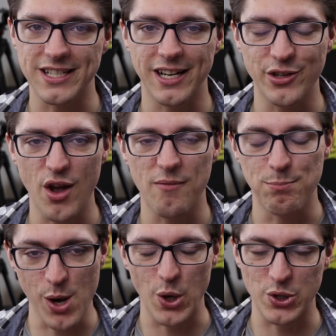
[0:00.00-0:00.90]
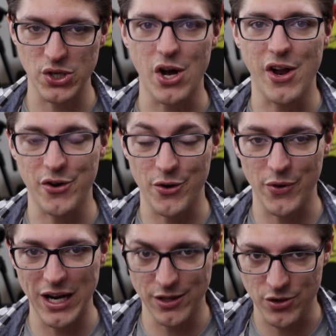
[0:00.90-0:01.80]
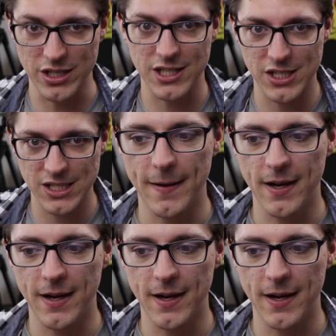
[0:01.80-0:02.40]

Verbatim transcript: is that you have blocks under the entrance.